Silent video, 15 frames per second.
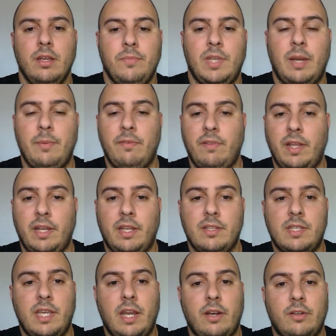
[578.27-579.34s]
Tommy
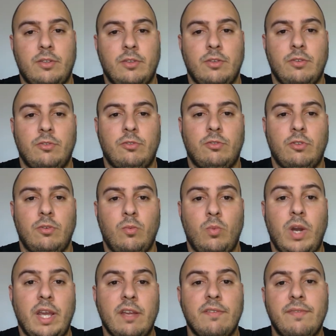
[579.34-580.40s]
Flanagan's character's
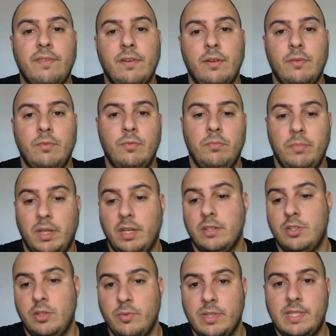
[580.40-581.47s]
wife
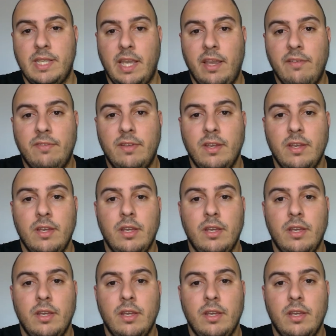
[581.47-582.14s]
because she was saved,